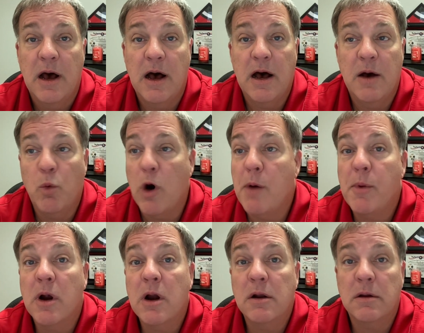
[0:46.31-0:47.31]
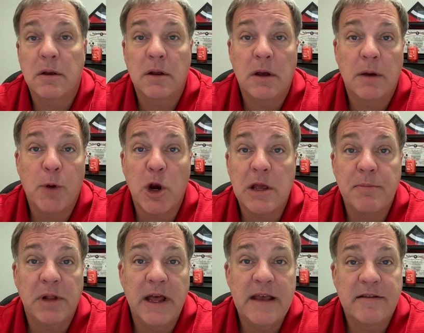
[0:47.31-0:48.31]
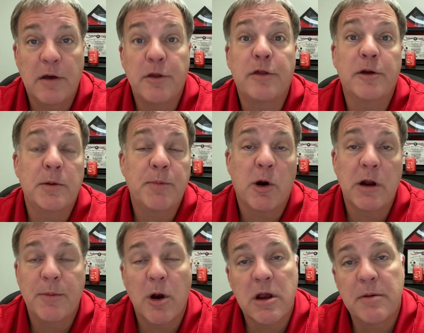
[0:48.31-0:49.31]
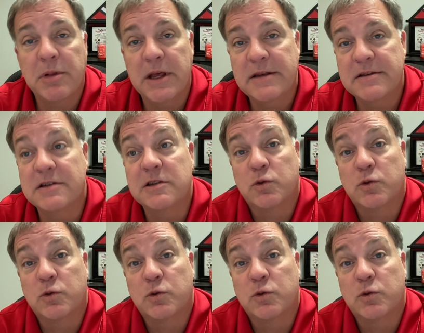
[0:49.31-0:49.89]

Walmart marketplace, other third-party marketplaces,